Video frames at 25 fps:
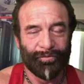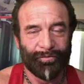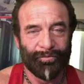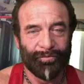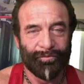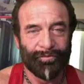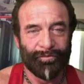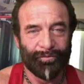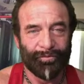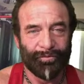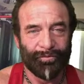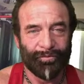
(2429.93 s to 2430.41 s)

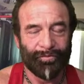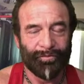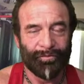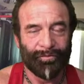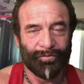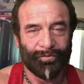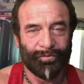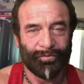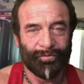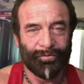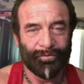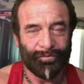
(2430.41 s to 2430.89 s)
there. Why get
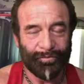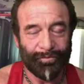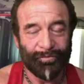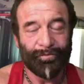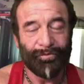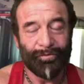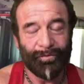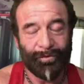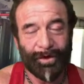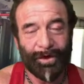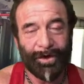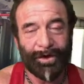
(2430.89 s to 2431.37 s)
upset?
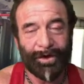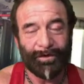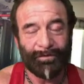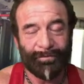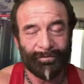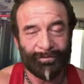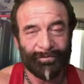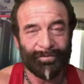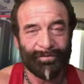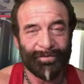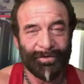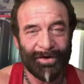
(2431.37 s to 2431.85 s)
Yeah.
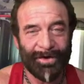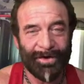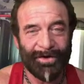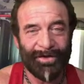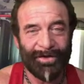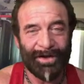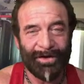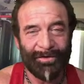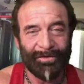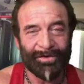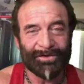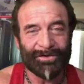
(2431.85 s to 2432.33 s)
No,
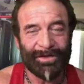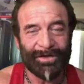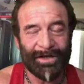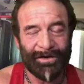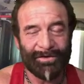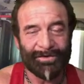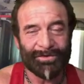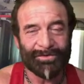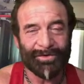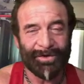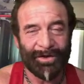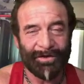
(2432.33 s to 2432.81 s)
that was that
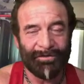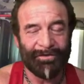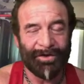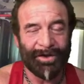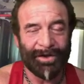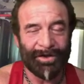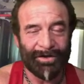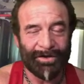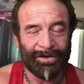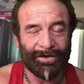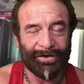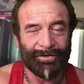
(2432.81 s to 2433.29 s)
was really
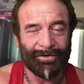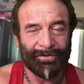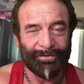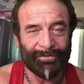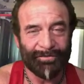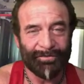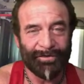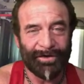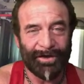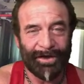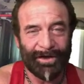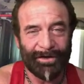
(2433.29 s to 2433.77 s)
fun too.
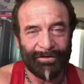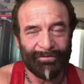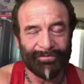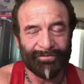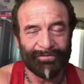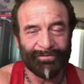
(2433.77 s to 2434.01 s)
yeah. yeah.